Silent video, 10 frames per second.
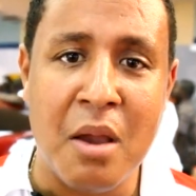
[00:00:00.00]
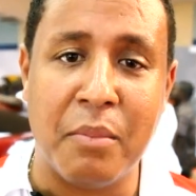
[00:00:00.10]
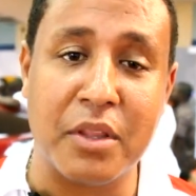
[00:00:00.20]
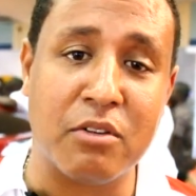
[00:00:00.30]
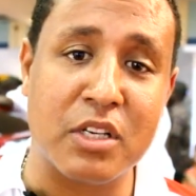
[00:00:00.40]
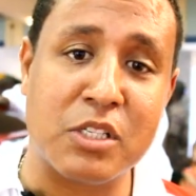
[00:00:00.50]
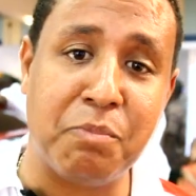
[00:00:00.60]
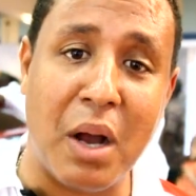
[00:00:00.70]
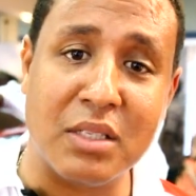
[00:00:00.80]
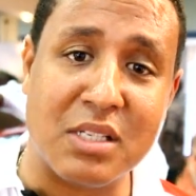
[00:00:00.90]
But the
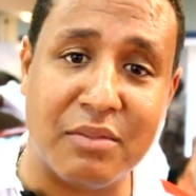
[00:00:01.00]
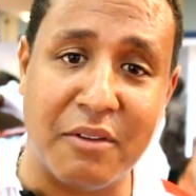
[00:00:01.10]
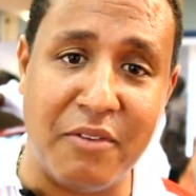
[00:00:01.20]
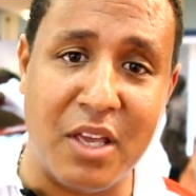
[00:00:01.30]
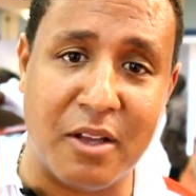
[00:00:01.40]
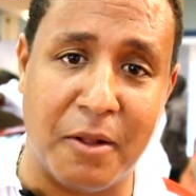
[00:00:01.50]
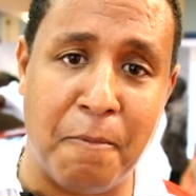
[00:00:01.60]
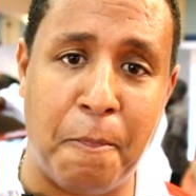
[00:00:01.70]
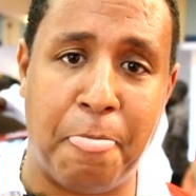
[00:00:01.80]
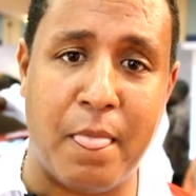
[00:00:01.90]
response of the vehicle
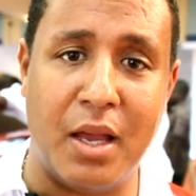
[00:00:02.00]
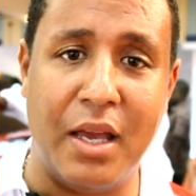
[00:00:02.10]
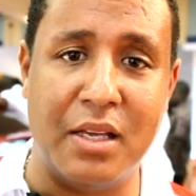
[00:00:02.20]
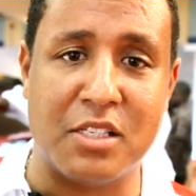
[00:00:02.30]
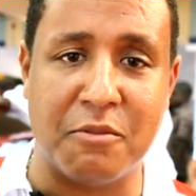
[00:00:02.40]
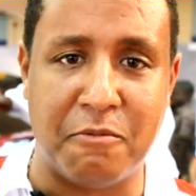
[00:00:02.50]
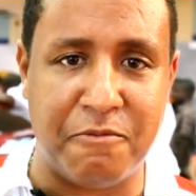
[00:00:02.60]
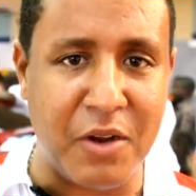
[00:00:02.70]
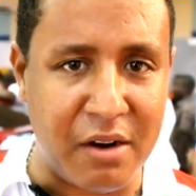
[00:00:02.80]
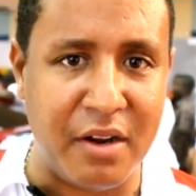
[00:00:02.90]
is
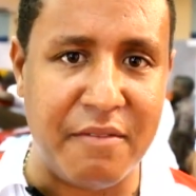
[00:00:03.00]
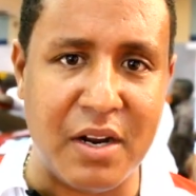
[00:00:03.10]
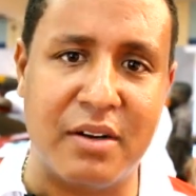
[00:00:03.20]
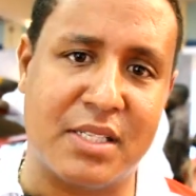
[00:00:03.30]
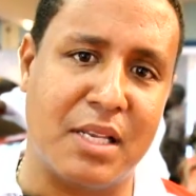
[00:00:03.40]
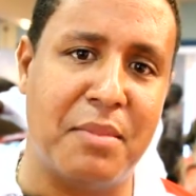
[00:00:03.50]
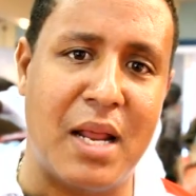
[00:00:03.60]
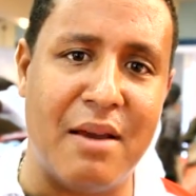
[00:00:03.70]
very very similar.